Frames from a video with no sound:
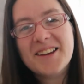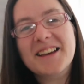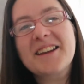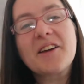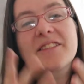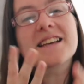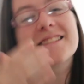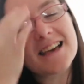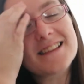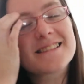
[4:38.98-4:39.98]
you know, there's
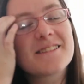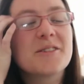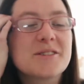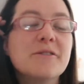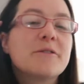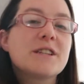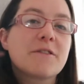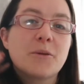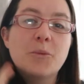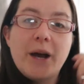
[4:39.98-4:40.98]
there's lots of
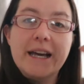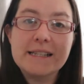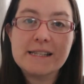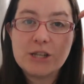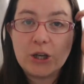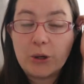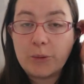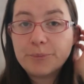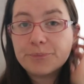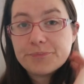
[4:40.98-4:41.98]
different ways to
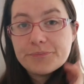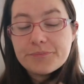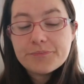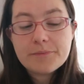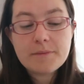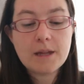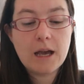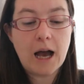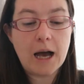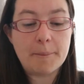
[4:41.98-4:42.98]

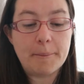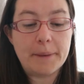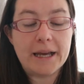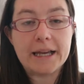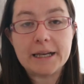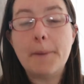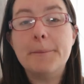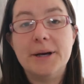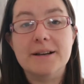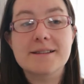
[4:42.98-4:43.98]
um,
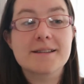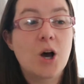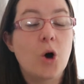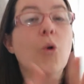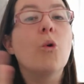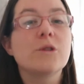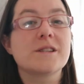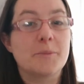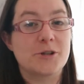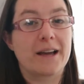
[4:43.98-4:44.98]
encompass all
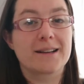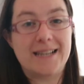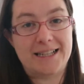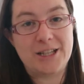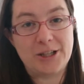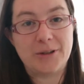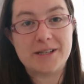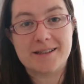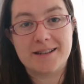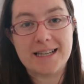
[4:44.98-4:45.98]
subjects into unit
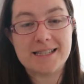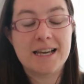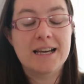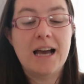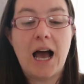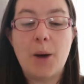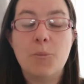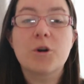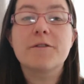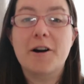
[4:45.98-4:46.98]
studies. Um,
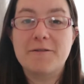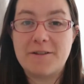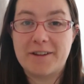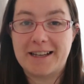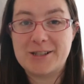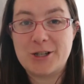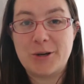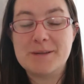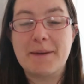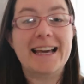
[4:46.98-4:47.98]
one of our favourite things to
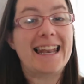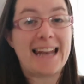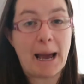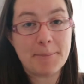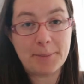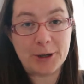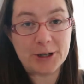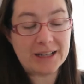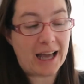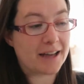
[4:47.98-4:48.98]
do is make a lap
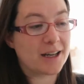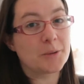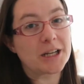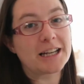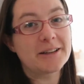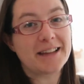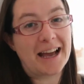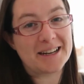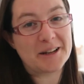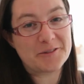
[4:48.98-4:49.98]
book and I will include
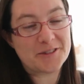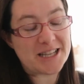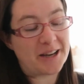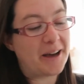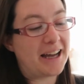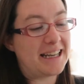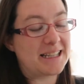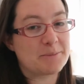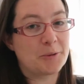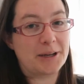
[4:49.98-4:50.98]
that in another video at a
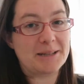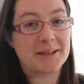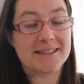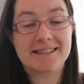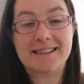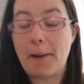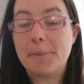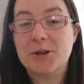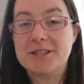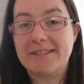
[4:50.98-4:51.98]
later point because lap
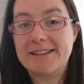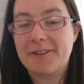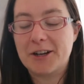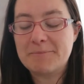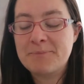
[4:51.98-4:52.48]
books are really fun.